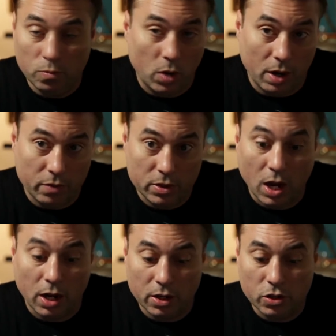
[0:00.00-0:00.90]
whatever the
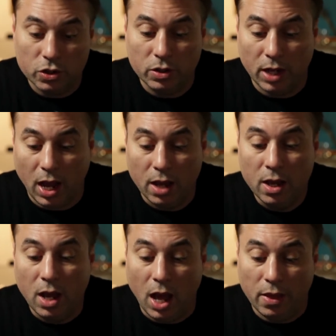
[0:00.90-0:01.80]
target you're shooting at.
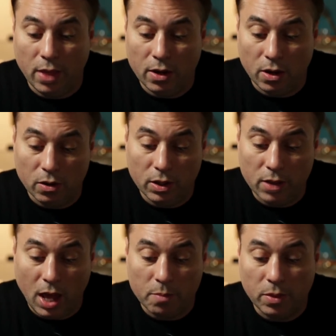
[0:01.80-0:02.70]
And then not only
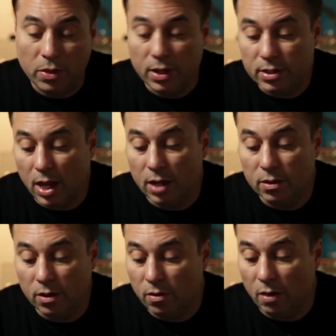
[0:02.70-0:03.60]
that, but things like
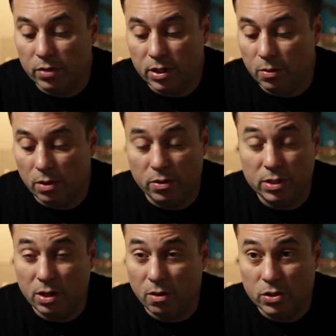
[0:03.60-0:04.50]
the gravity, whether
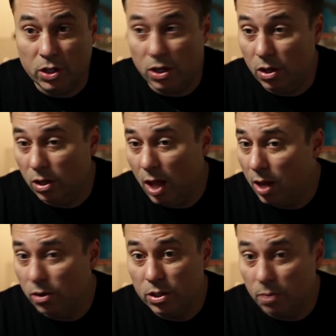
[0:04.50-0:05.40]
it's 0G,
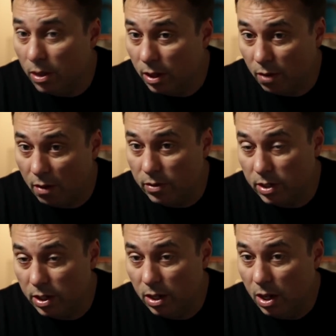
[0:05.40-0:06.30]
Earth-like, or some other
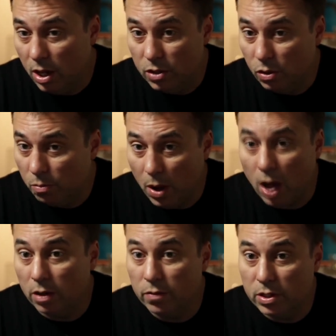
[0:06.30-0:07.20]
gravity, is all
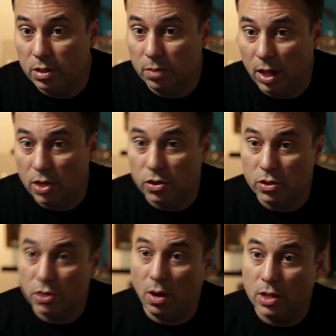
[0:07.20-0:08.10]
part of the simulation.
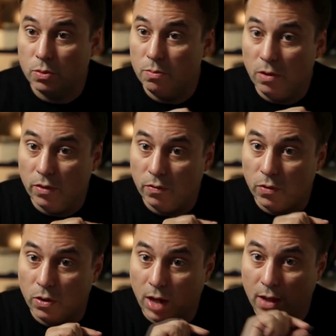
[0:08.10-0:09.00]
So as we move it
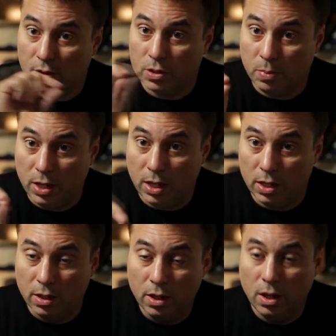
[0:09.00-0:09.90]
forward at the
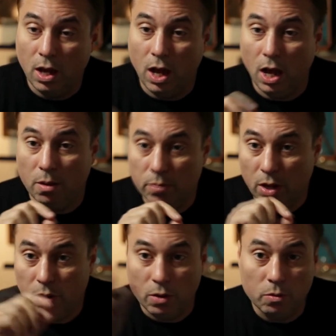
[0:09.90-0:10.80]
speed,
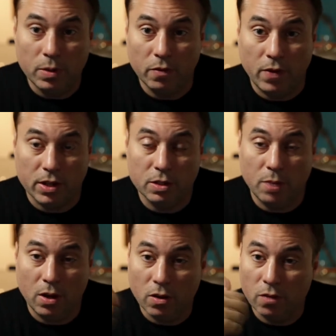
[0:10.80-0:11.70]
it will be affected
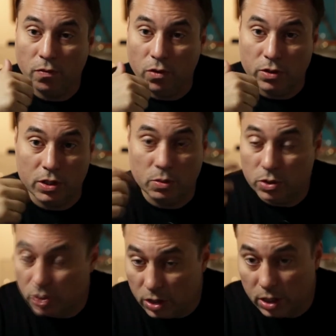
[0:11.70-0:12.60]
by other forces,
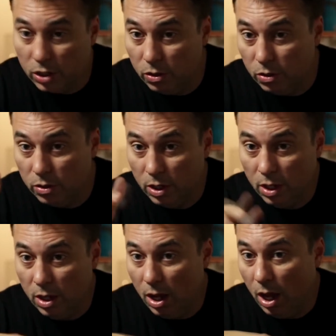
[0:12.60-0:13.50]
which could include
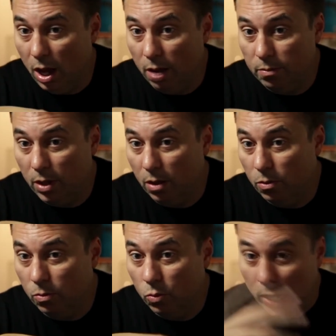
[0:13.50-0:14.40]

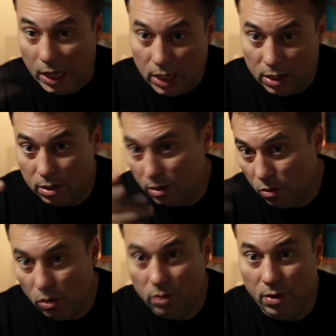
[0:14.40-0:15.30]
wind and
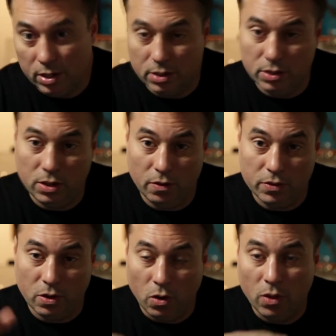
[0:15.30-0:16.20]
all the rest of the stuff.
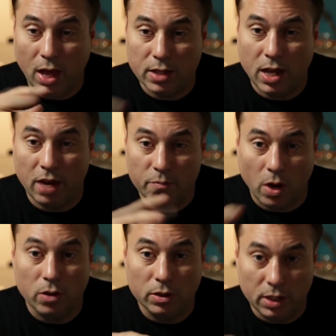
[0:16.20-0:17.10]
So all that's kind of
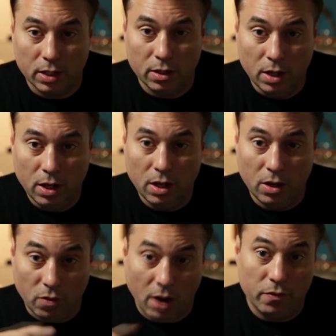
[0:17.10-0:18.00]
modeled in
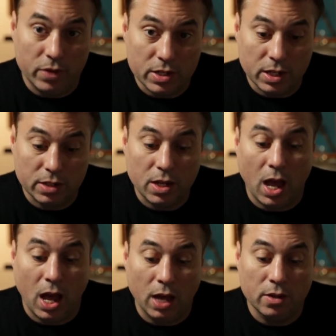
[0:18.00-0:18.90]
cryophysics,
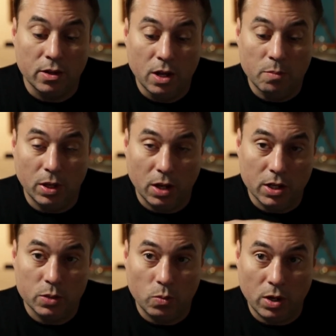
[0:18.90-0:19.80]
and
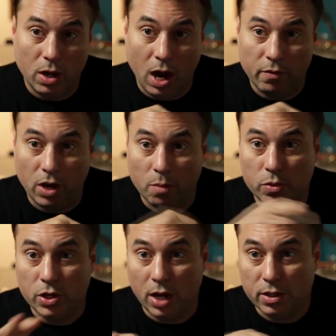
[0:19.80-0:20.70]
because we're having our
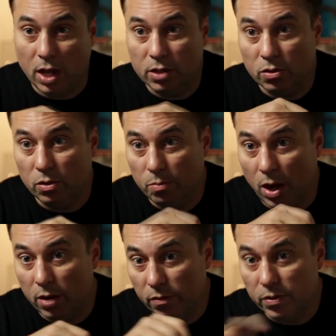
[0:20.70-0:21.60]
projectiles all
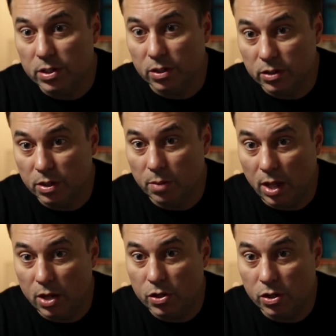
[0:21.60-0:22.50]
part of the physical
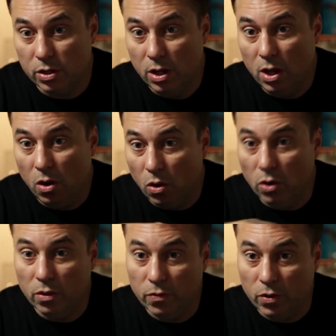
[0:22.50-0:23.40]
simulation,
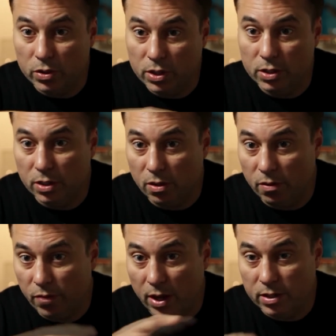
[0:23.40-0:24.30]
all the forces that are
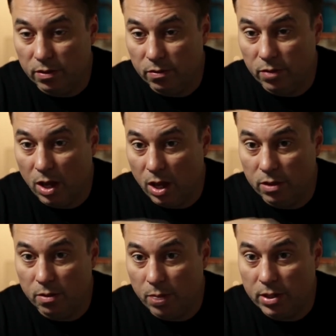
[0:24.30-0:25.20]
effective,
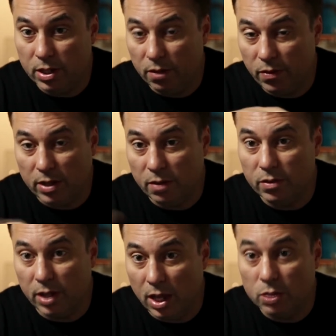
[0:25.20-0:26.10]
that basically affect
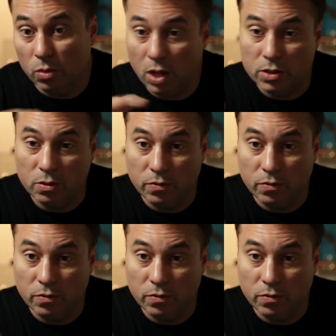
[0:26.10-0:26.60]
everything else, will also